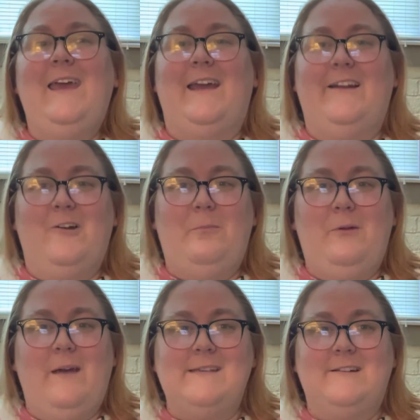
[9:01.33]
and I hope you
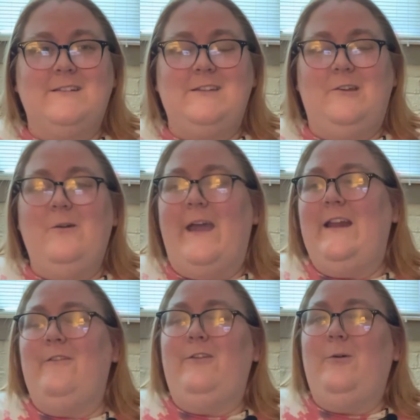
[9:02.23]
guys are too.
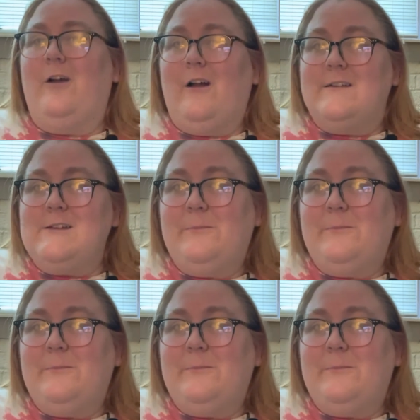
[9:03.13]
And if you are also